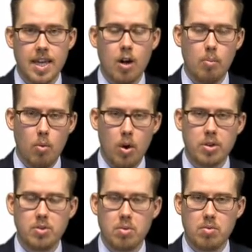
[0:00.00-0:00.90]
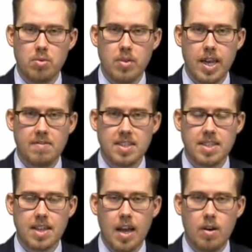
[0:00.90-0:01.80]
and help walk you through the
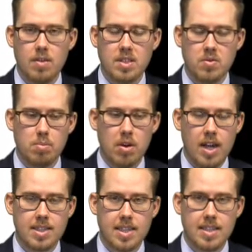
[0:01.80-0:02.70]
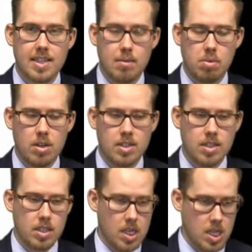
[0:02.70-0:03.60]
FSSI OS3 process in
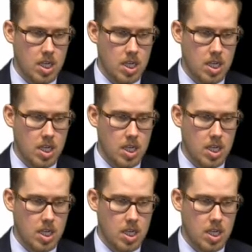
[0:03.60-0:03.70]
person.